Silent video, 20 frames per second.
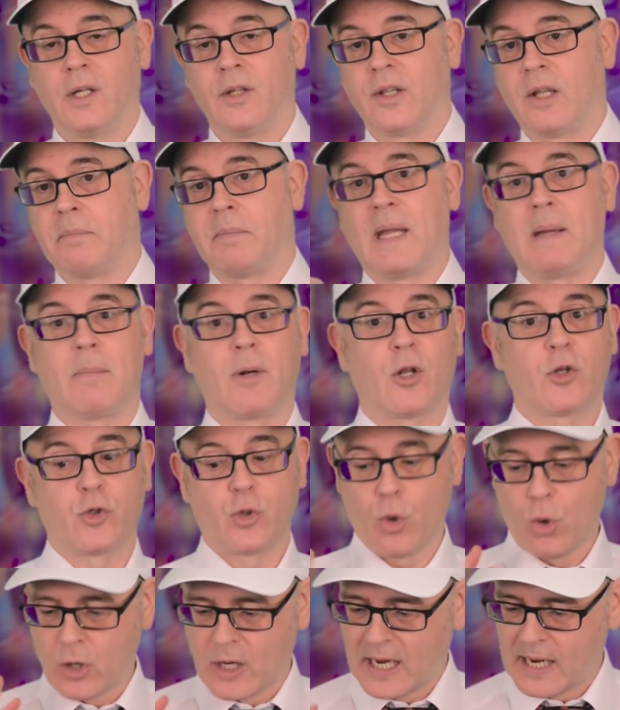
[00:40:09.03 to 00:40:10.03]
that people are
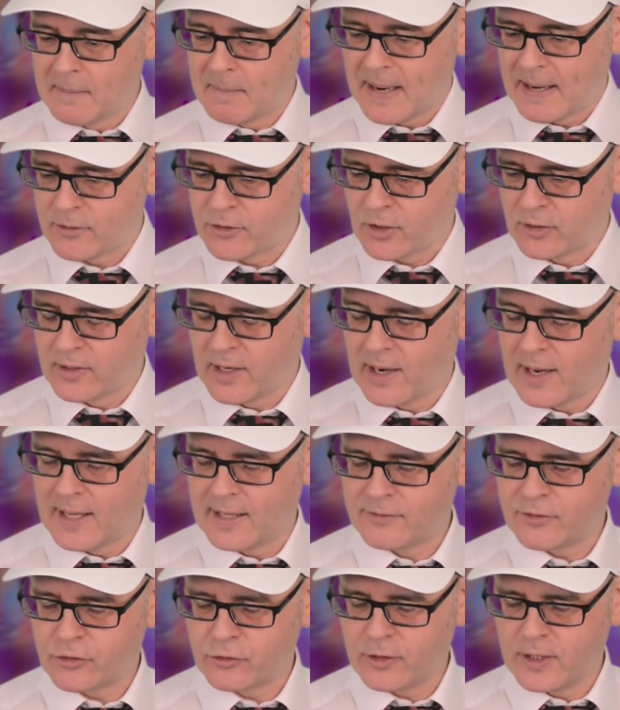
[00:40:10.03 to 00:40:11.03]
talking about on the
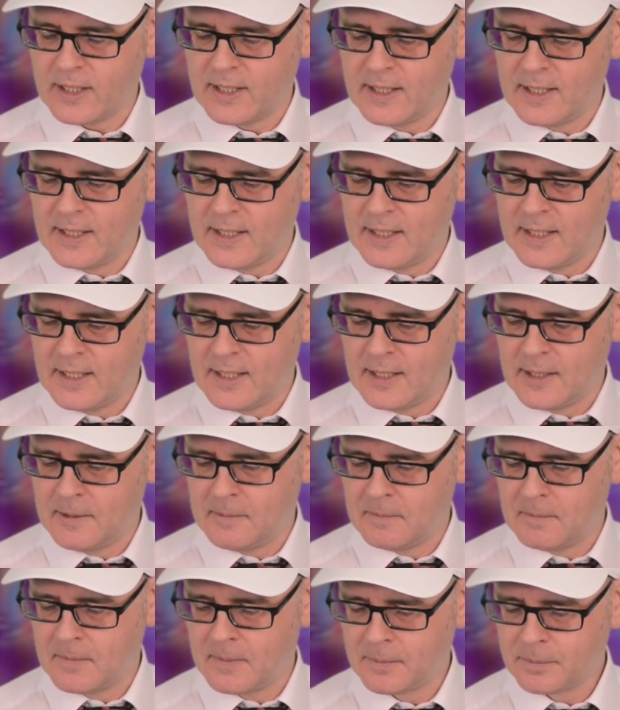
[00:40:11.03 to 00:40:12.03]
live
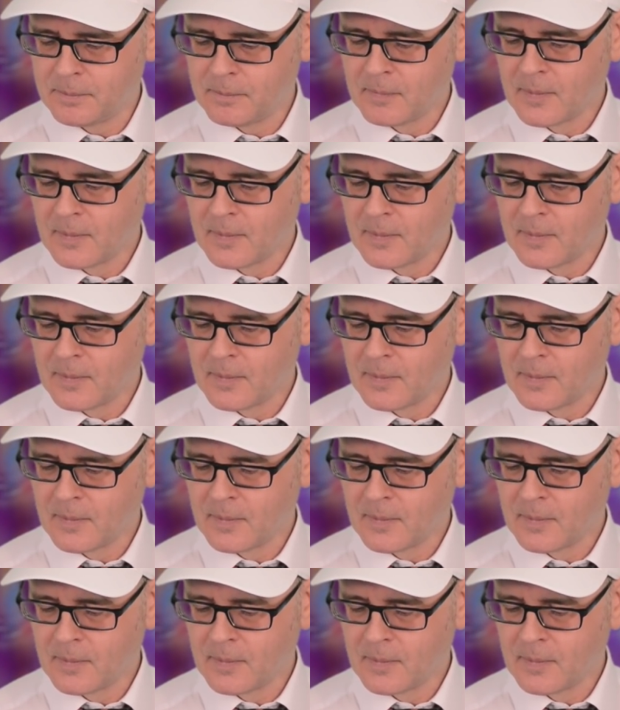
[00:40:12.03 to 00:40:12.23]
stream.